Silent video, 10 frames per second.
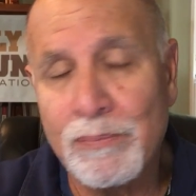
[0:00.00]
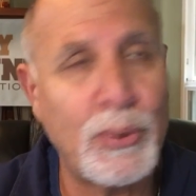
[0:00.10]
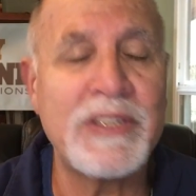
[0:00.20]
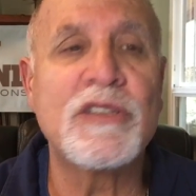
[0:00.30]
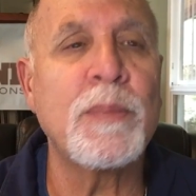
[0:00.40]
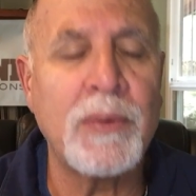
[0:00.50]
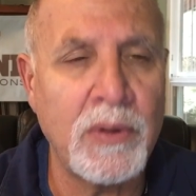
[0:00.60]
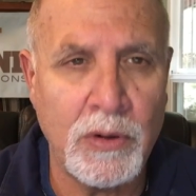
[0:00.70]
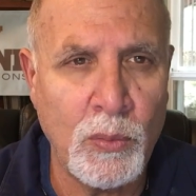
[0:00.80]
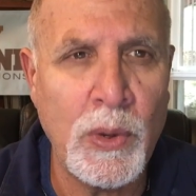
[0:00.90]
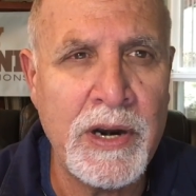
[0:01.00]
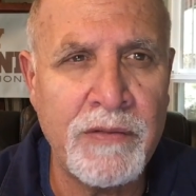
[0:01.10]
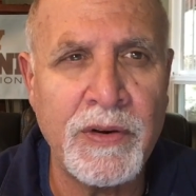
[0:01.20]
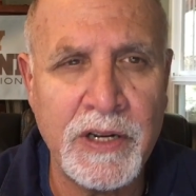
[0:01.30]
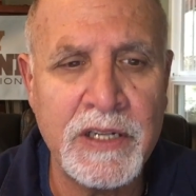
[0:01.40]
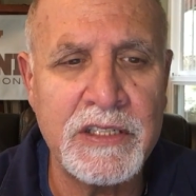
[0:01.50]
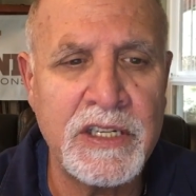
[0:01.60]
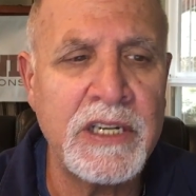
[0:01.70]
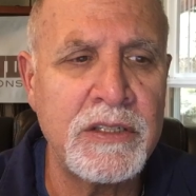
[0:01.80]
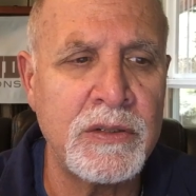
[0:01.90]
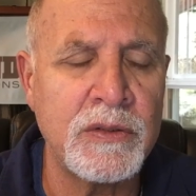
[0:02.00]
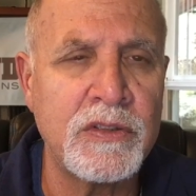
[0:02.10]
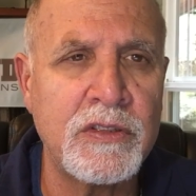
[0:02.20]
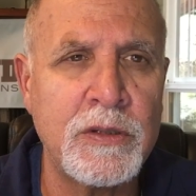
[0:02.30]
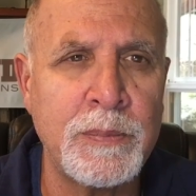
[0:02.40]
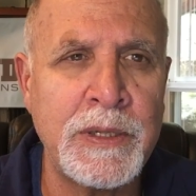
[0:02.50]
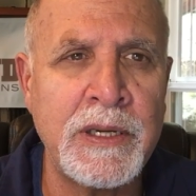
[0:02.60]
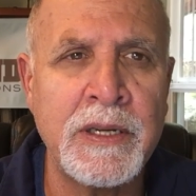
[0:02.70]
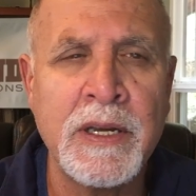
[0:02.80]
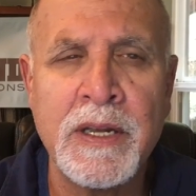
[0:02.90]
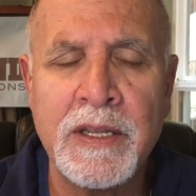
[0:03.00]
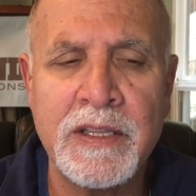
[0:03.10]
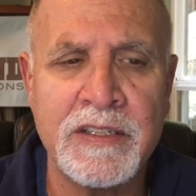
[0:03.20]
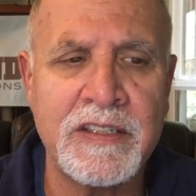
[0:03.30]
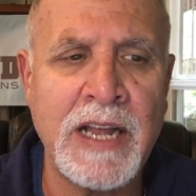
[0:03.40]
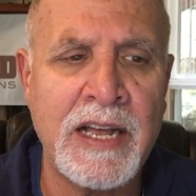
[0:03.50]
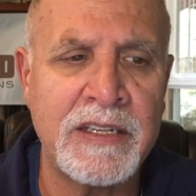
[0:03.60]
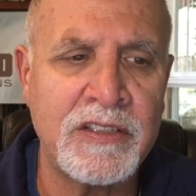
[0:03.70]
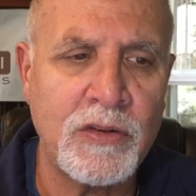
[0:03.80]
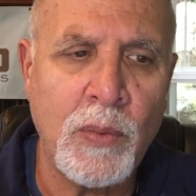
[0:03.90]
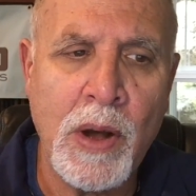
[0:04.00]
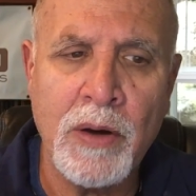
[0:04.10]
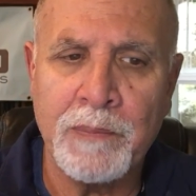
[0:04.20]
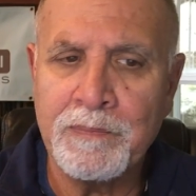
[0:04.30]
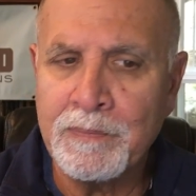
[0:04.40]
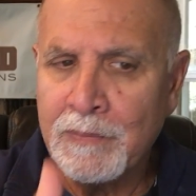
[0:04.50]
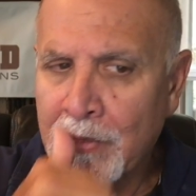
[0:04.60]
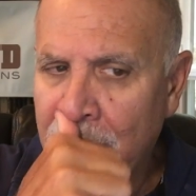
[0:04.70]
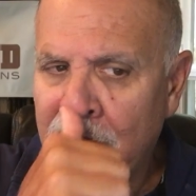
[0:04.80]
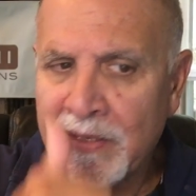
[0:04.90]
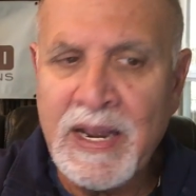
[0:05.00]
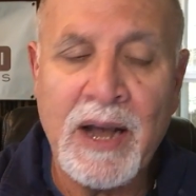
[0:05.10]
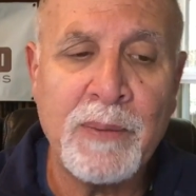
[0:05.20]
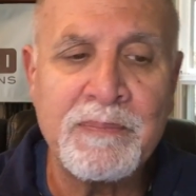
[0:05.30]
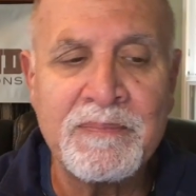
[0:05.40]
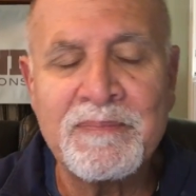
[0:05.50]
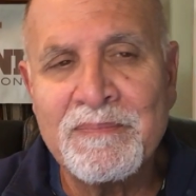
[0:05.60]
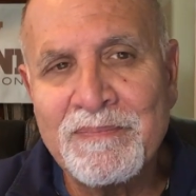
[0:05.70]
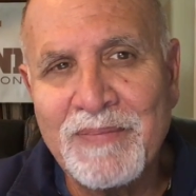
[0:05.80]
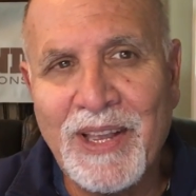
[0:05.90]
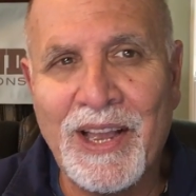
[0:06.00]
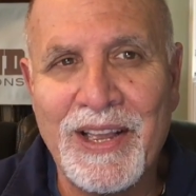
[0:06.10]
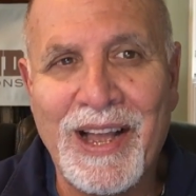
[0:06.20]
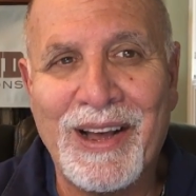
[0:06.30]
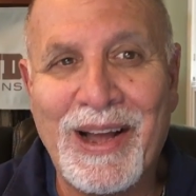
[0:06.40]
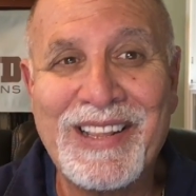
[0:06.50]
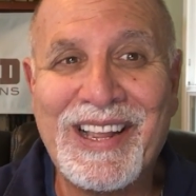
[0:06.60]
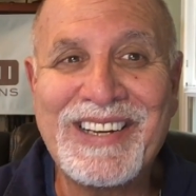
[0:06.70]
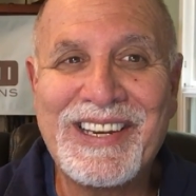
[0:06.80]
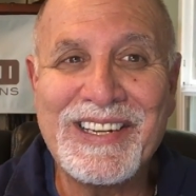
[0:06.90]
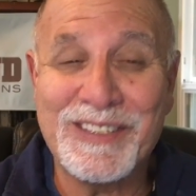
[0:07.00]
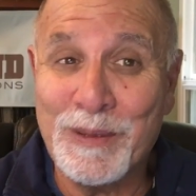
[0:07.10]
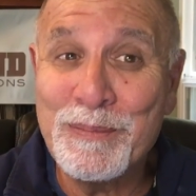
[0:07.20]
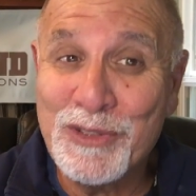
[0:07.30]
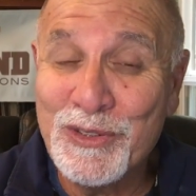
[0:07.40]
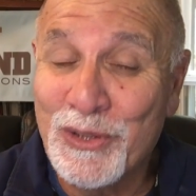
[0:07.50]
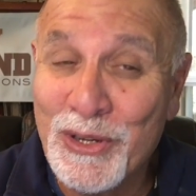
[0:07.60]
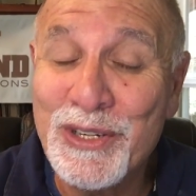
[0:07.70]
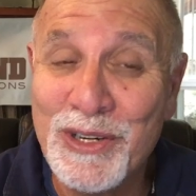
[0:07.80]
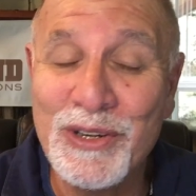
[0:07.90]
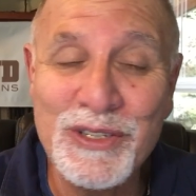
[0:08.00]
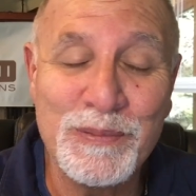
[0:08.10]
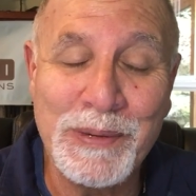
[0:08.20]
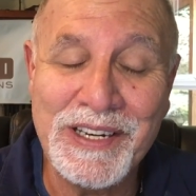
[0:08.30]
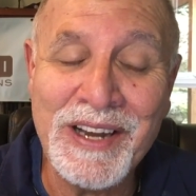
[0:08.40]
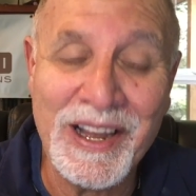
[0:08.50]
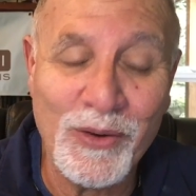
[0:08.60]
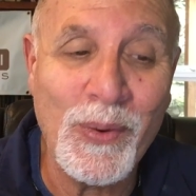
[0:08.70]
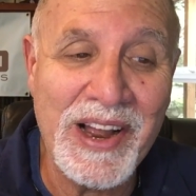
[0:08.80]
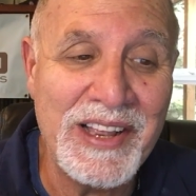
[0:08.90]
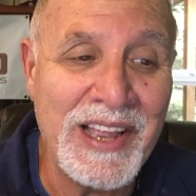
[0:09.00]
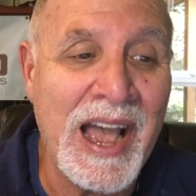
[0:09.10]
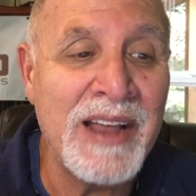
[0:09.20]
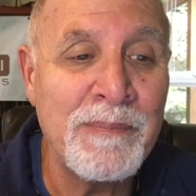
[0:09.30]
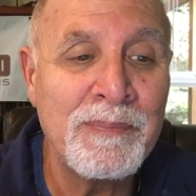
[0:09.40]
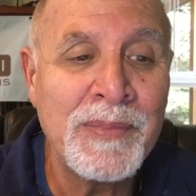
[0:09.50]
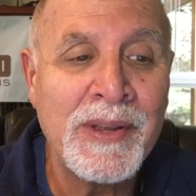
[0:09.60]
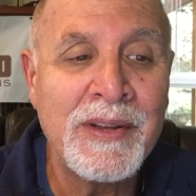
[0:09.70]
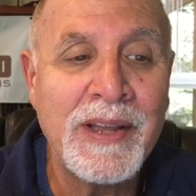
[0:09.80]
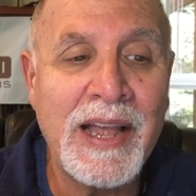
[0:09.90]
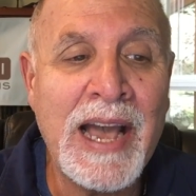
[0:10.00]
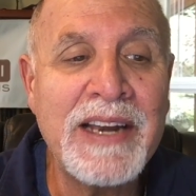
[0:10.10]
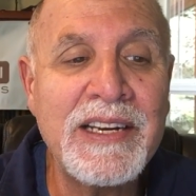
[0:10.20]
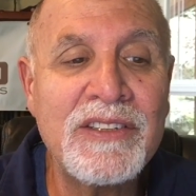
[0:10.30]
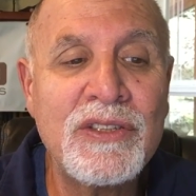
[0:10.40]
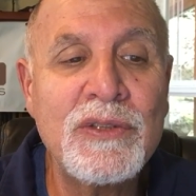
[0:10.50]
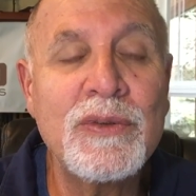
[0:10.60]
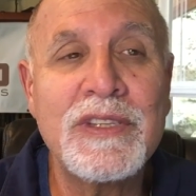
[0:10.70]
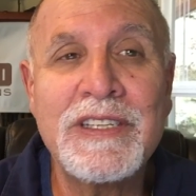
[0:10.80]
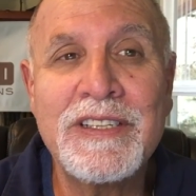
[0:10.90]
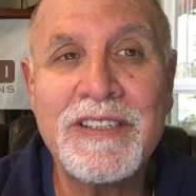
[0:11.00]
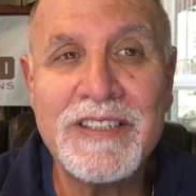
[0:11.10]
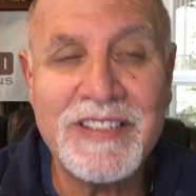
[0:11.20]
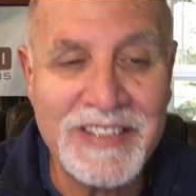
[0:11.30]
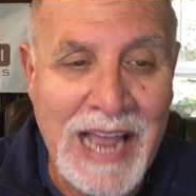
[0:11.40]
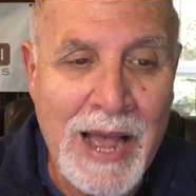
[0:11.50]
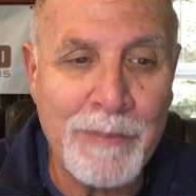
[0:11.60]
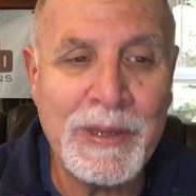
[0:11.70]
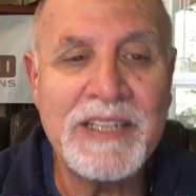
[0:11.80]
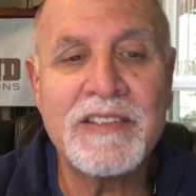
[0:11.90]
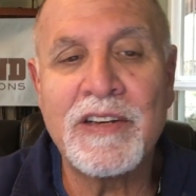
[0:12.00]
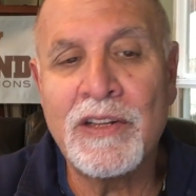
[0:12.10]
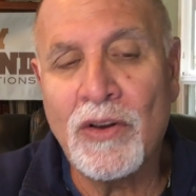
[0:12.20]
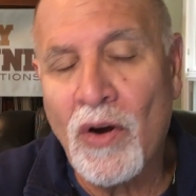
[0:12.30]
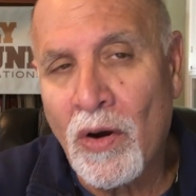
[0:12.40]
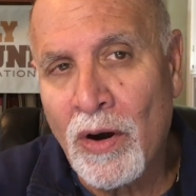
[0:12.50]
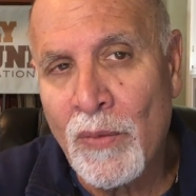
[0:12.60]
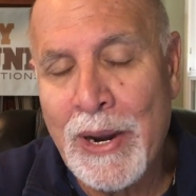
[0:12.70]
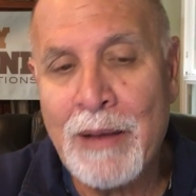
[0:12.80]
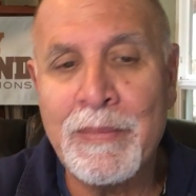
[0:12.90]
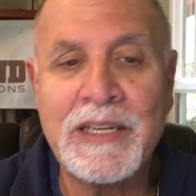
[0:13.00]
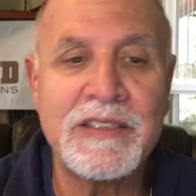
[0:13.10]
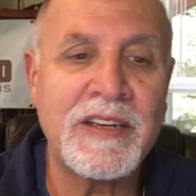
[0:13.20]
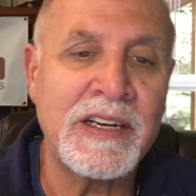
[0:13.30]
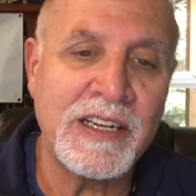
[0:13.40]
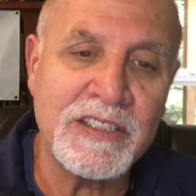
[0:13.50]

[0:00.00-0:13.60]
principle or whatever continues to be the status quo. Now, I'd like to get some good news, but not quite yet. adding to the stabbings and car rammings and